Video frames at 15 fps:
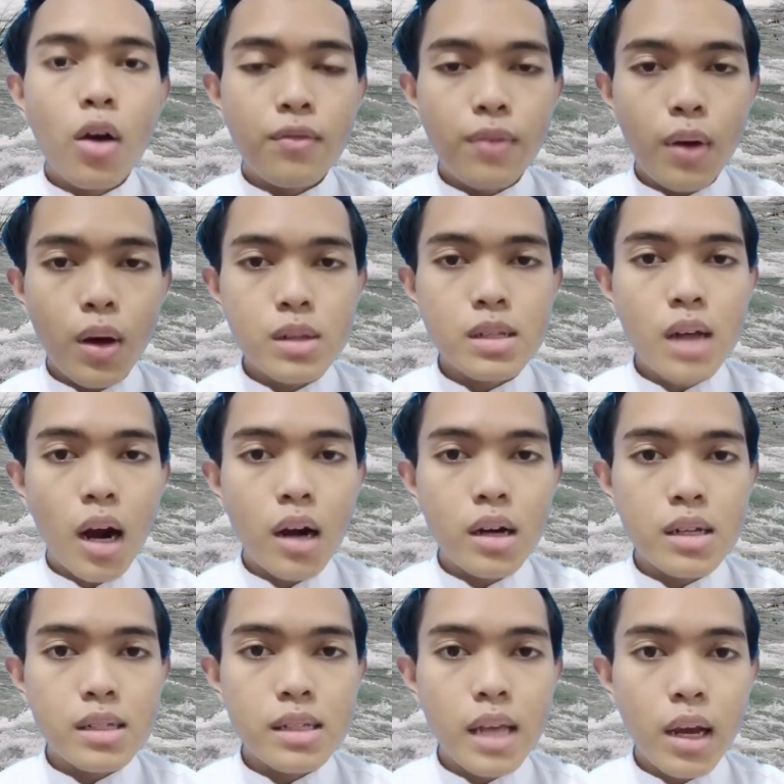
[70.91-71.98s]
Floods are the
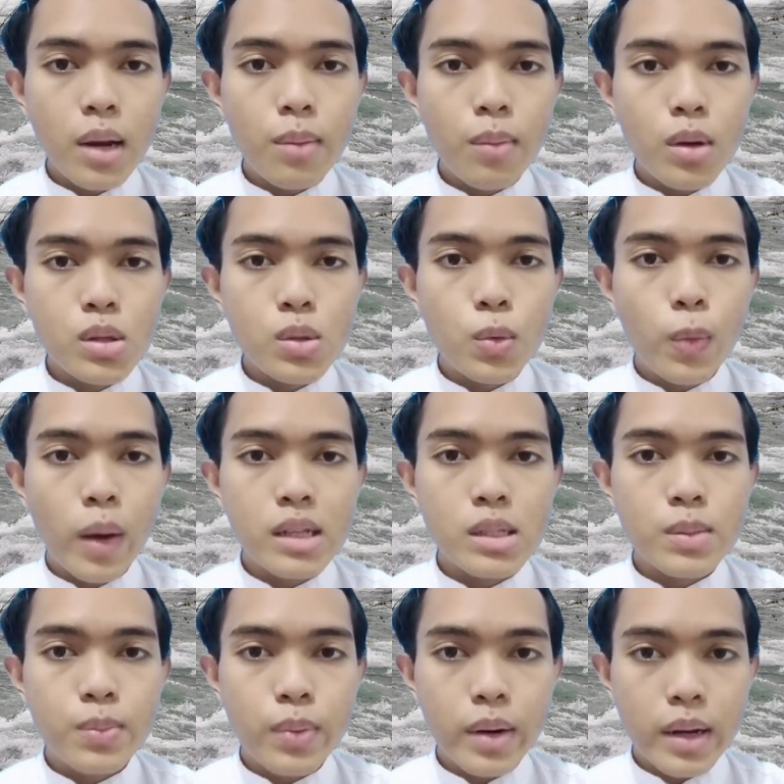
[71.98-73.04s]
second most
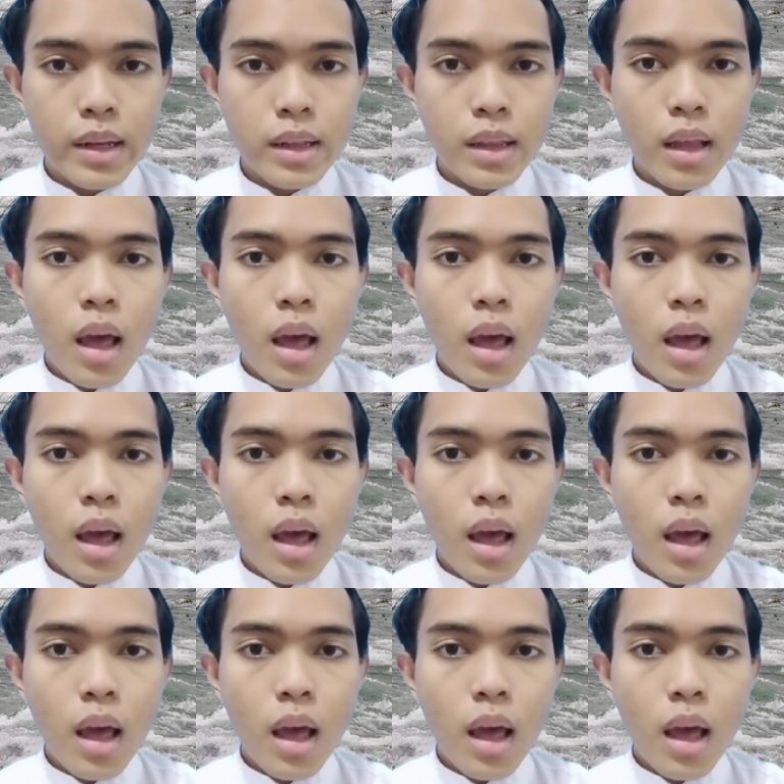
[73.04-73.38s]
widespread